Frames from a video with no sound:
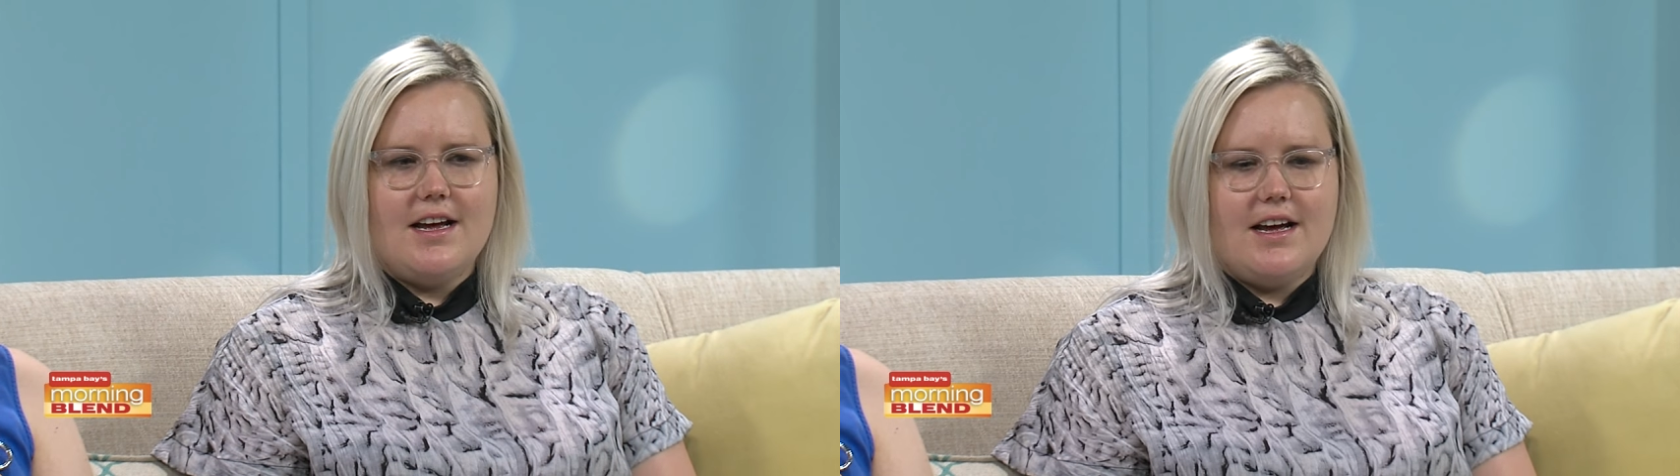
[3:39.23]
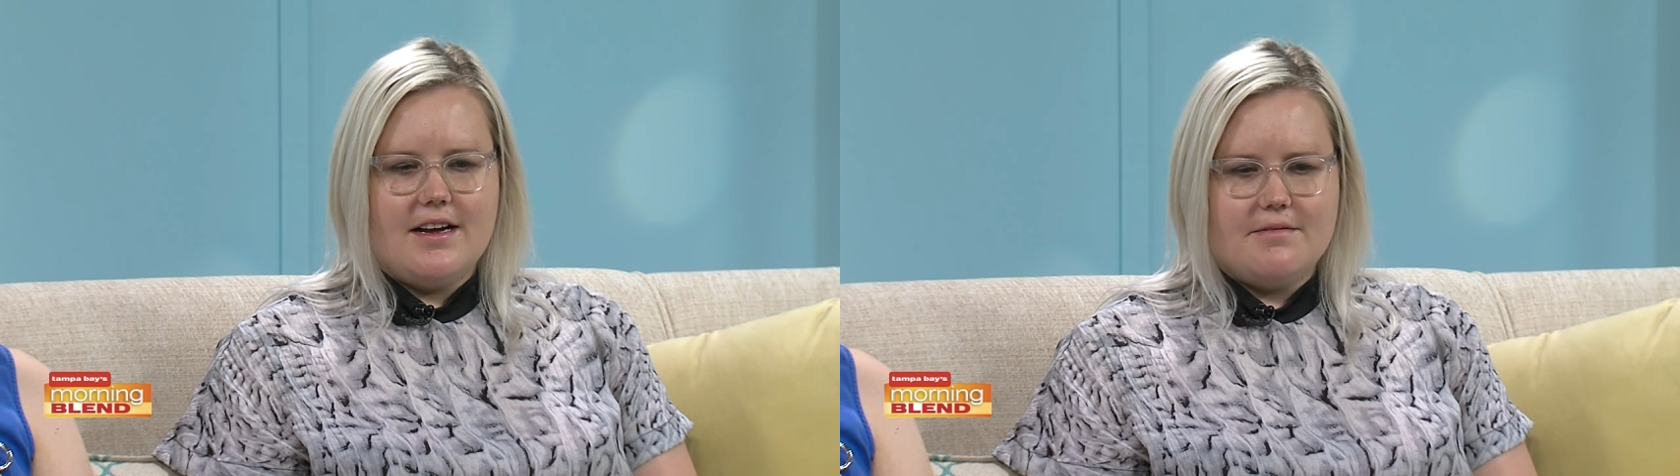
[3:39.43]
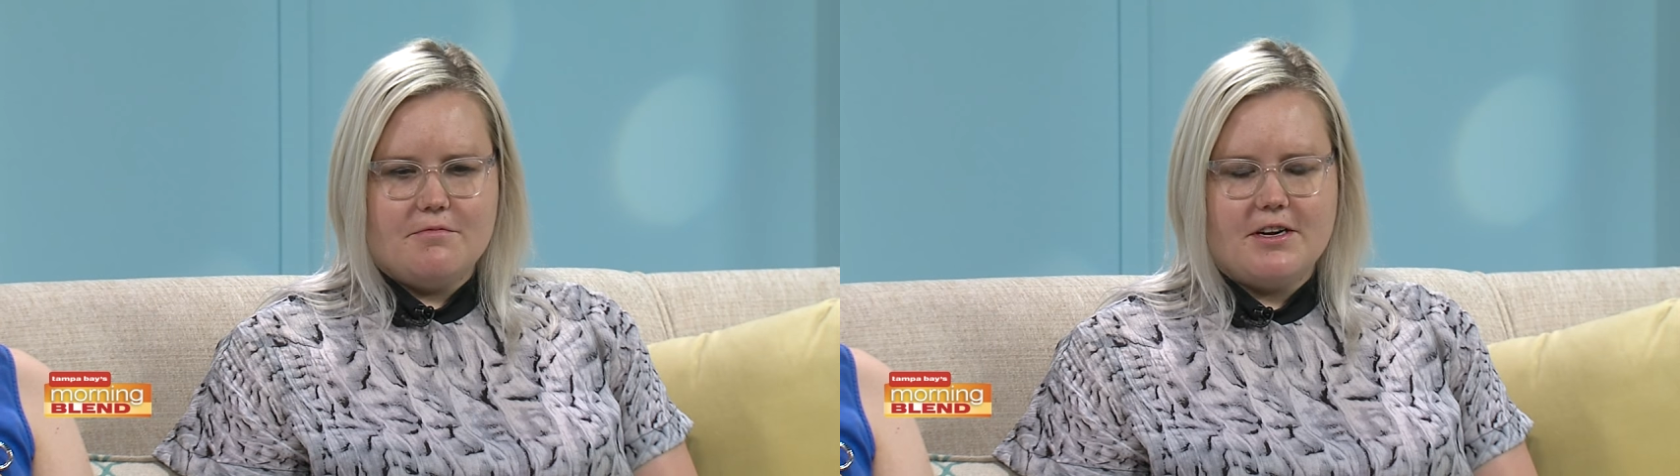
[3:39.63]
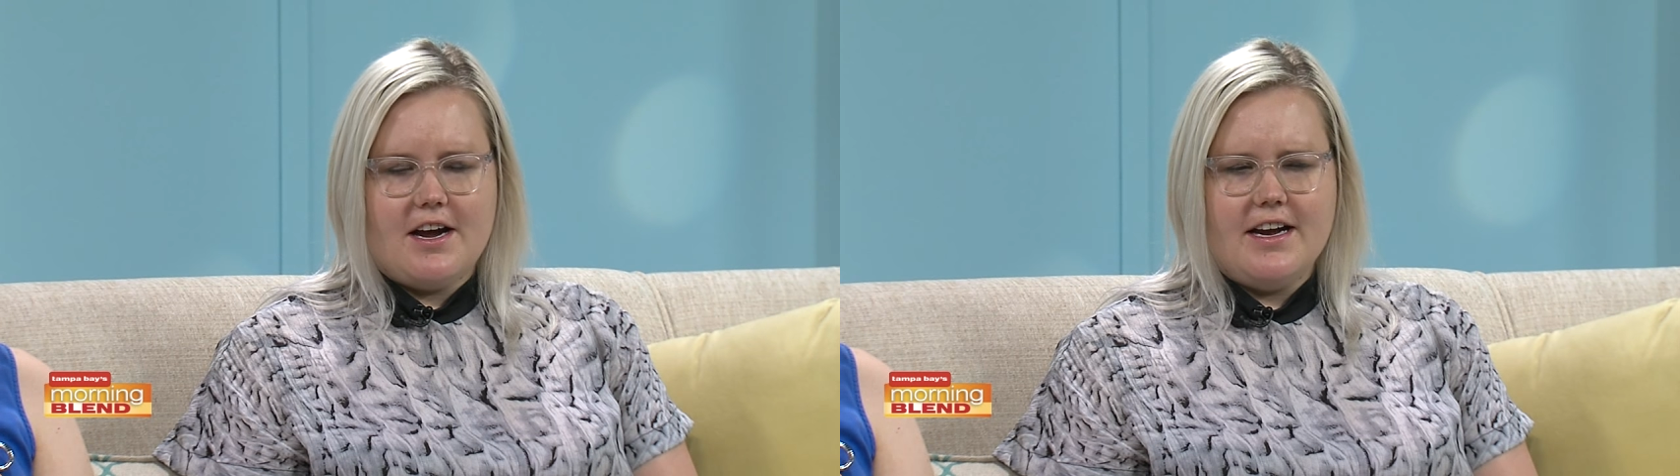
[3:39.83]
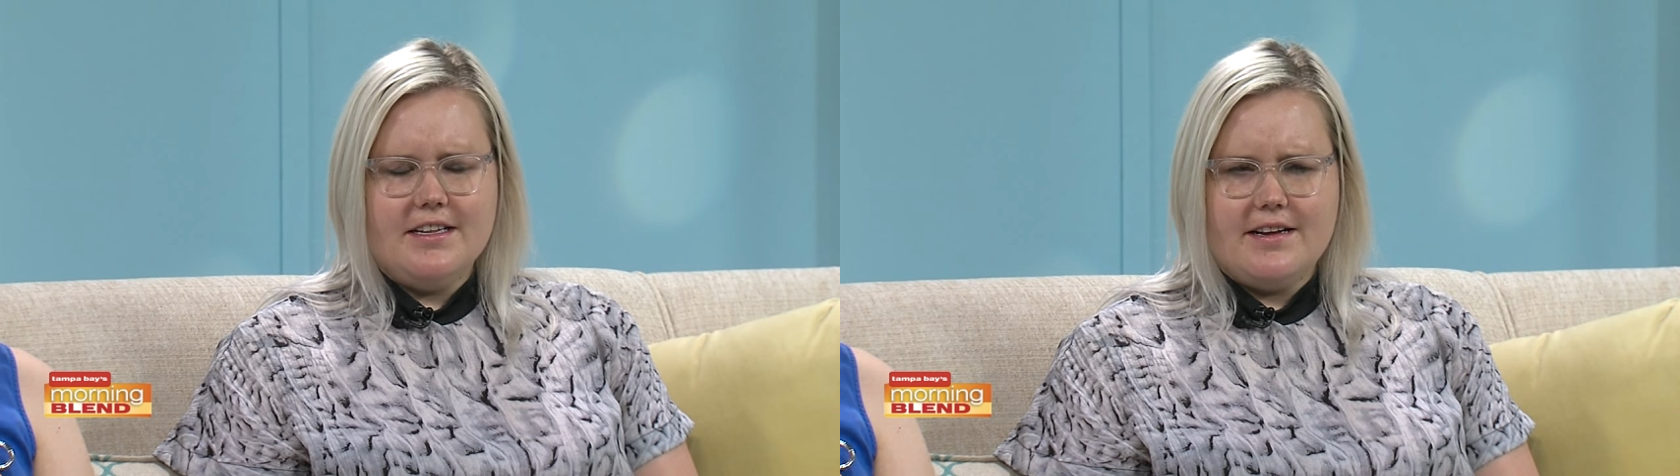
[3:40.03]
Um, what
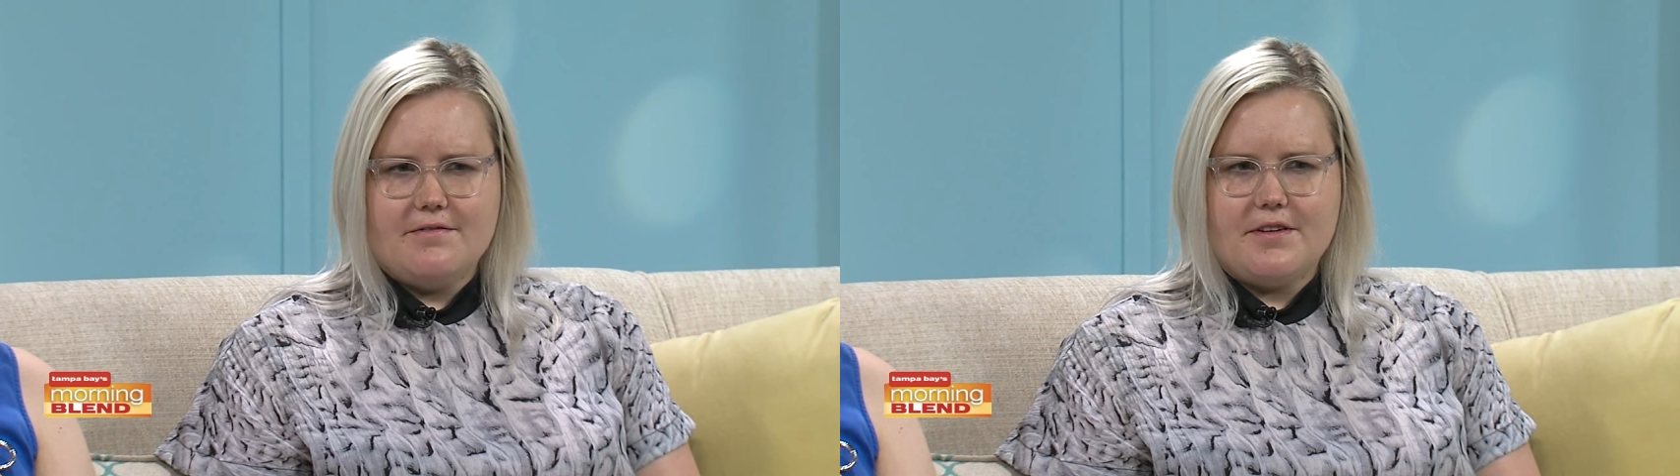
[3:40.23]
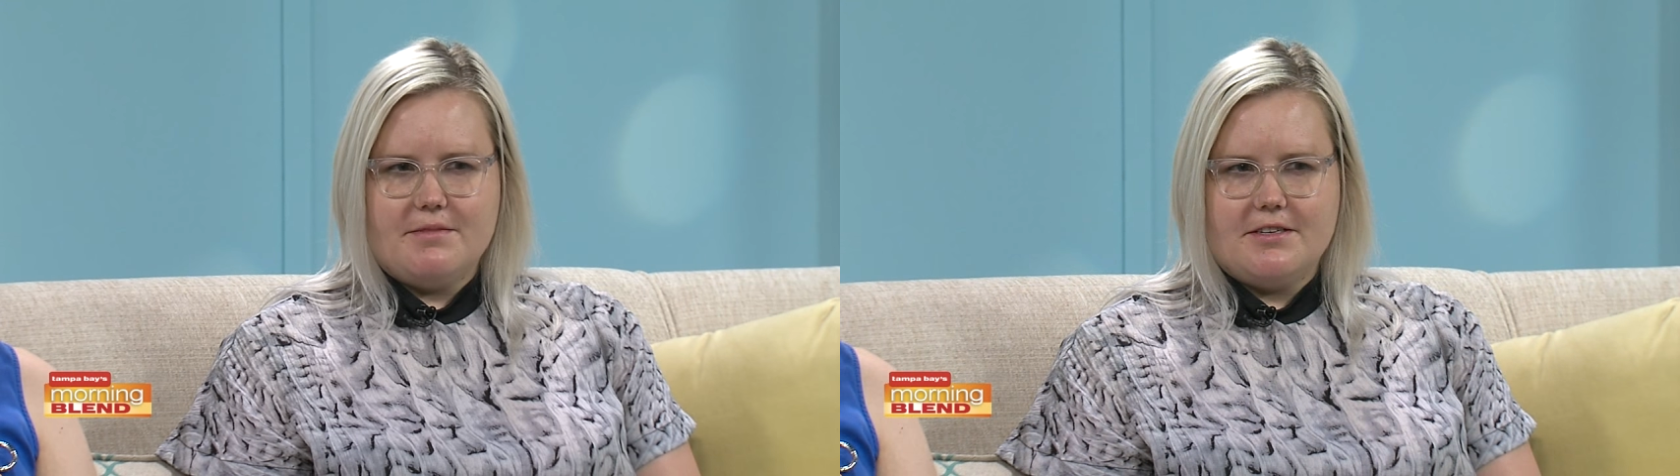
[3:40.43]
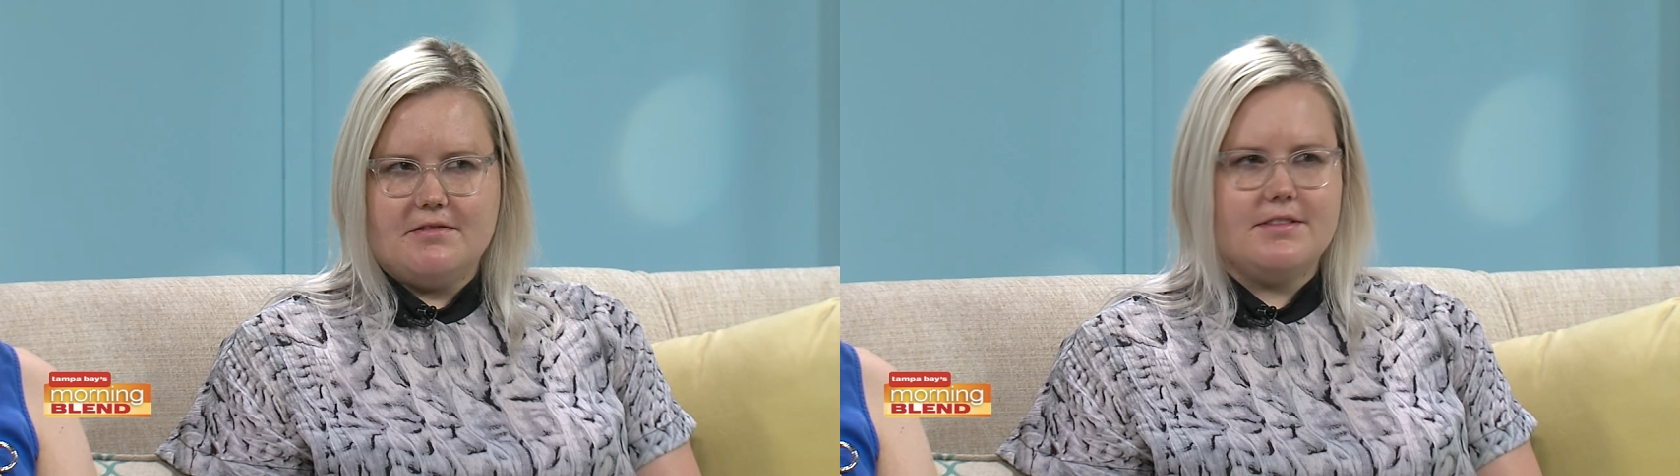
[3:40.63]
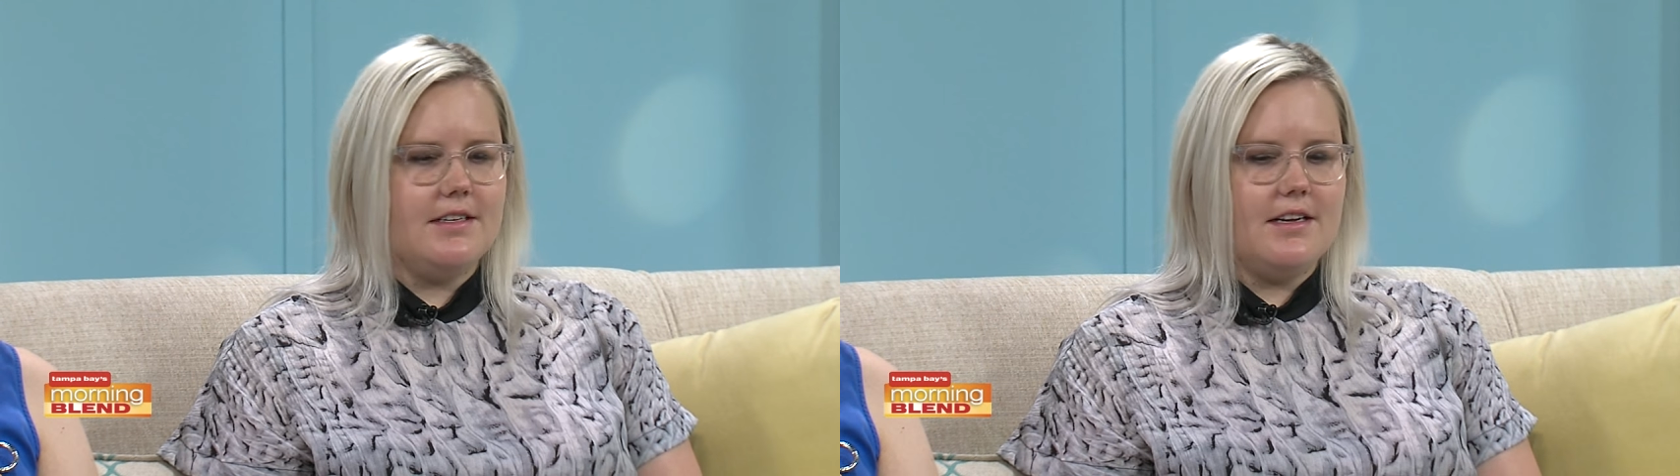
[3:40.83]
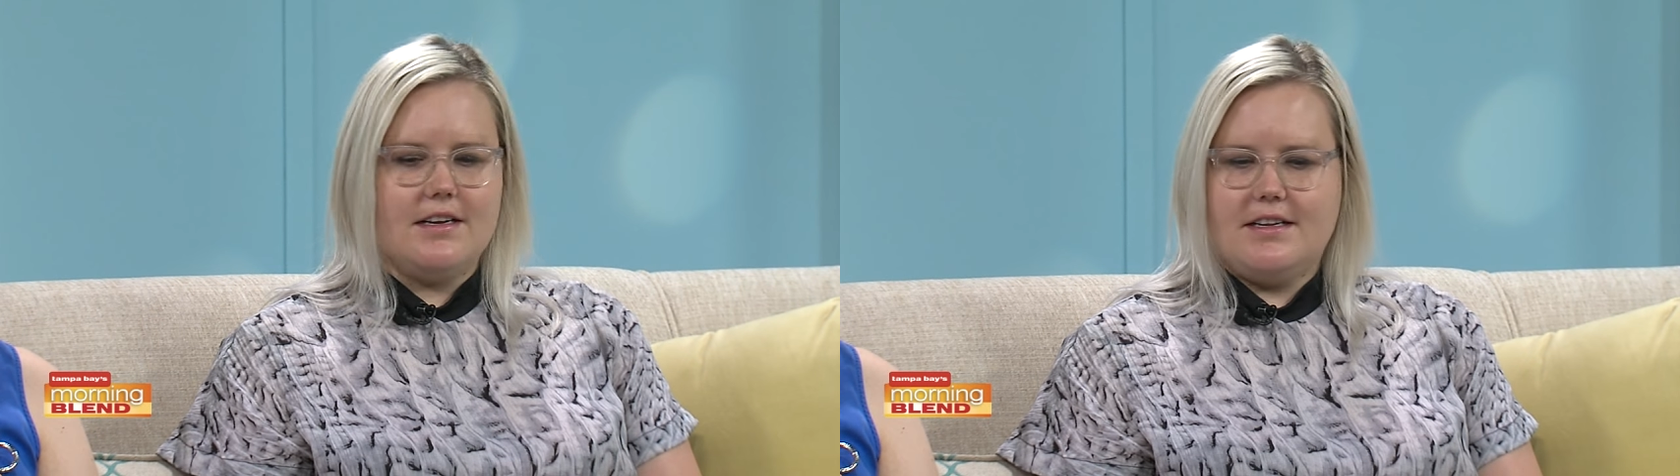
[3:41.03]
I love about
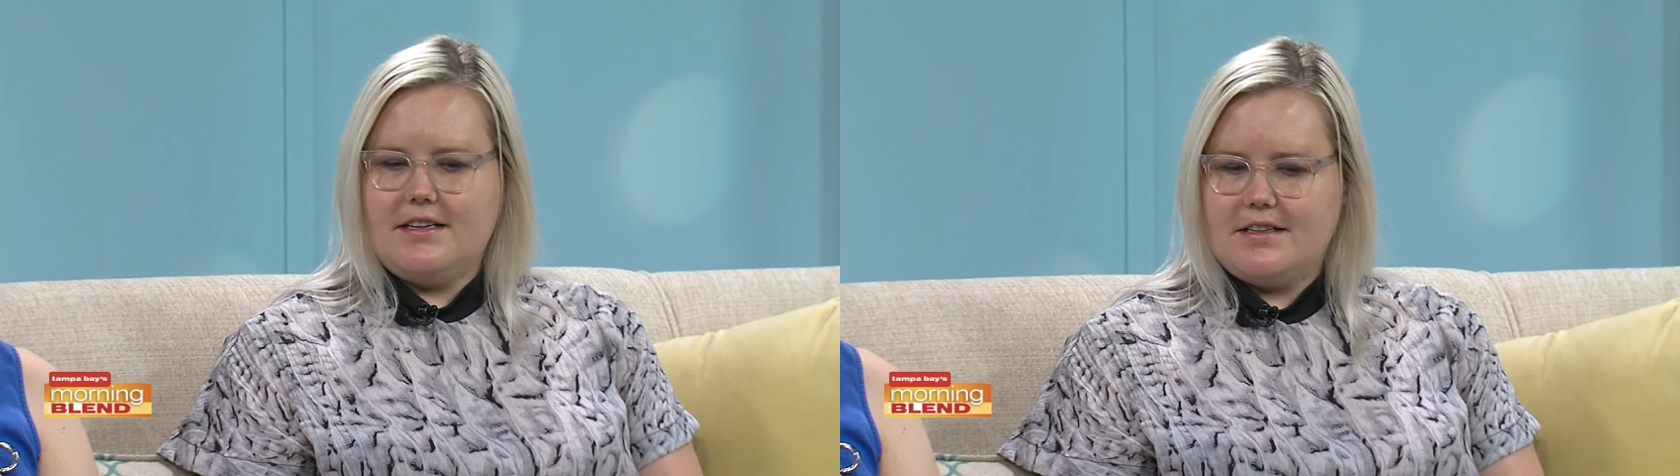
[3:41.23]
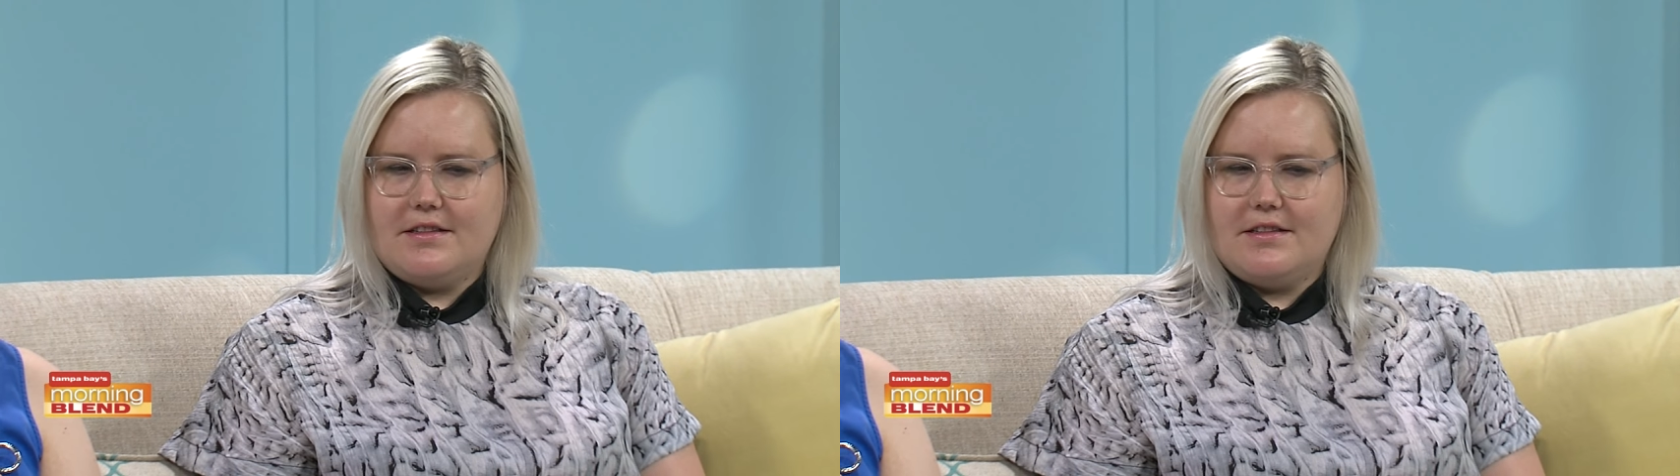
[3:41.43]
uh,